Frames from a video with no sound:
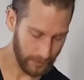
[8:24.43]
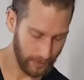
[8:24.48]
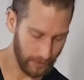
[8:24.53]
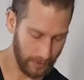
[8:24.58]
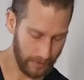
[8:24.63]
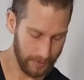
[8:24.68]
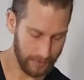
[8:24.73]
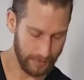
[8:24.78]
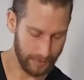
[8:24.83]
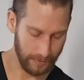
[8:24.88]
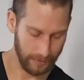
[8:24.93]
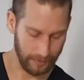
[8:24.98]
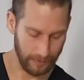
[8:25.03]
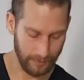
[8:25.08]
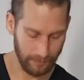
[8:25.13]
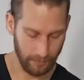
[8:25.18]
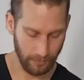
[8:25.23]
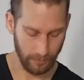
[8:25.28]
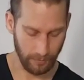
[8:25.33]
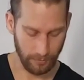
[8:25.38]
is the
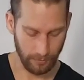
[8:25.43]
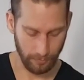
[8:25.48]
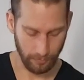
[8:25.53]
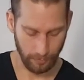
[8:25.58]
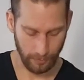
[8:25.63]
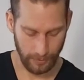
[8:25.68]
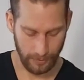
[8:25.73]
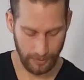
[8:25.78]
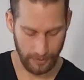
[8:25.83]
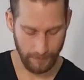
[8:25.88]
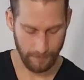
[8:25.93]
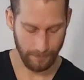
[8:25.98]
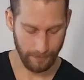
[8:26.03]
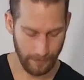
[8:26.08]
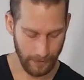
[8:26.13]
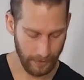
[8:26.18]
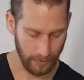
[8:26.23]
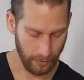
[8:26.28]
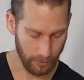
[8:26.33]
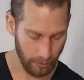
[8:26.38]
liver 3. You
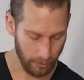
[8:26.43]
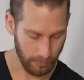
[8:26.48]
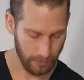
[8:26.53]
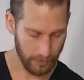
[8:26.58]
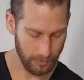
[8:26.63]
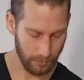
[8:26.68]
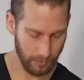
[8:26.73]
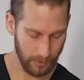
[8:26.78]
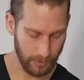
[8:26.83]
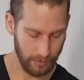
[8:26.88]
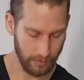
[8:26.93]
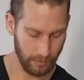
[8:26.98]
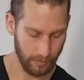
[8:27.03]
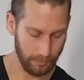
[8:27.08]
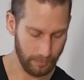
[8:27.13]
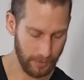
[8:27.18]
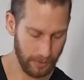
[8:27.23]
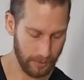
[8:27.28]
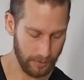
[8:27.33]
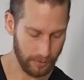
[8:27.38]
can go between your
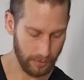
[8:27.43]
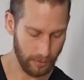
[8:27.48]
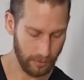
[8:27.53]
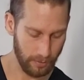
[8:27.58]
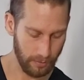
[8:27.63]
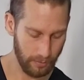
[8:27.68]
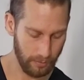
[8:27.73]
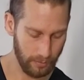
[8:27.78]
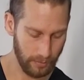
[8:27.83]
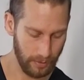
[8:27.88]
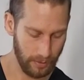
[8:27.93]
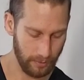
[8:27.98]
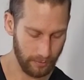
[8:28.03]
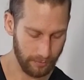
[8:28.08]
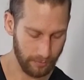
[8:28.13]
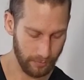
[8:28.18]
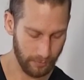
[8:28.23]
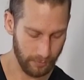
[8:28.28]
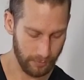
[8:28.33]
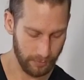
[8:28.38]
big toe and your
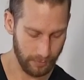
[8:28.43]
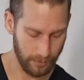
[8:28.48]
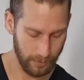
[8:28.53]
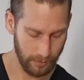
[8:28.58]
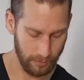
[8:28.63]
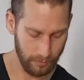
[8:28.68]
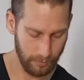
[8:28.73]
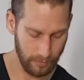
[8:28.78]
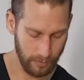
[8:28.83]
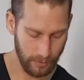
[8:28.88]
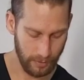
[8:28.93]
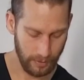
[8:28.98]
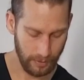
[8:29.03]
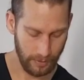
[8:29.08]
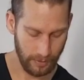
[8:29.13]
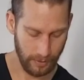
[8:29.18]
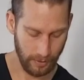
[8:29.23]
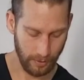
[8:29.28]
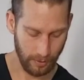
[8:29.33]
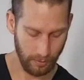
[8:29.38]
first toe,
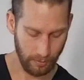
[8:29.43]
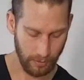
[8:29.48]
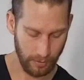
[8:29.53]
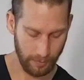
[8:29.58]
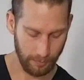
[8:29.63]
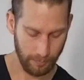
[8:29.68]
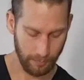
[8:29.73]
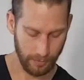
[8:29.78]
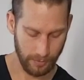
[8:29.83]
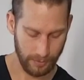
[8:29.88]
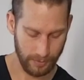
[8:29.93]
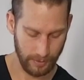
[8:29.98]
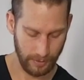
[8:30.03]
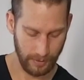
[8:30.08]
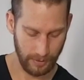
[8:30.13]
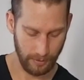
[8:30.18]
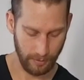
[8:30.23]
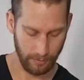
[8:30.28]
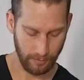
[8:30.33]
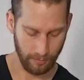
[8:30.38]
and go up once
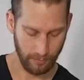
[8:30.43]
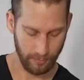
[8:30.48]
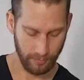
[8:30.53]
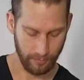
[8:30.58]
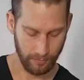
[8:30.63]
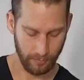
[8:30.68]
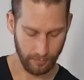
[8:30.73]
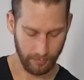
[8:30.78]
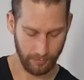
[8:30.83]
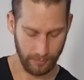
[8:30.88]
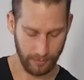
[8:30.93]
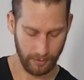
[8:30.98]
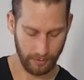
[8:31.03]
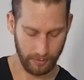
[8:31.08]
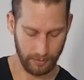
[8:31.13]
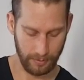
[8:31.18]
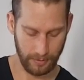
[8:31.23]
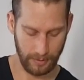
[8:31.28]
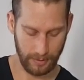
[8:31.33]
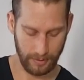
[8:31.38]
again 3-4 finger
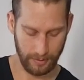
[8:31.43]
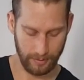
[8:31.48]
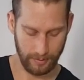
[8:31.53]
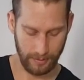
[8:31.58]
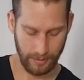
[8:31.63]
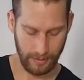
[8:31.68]
lengths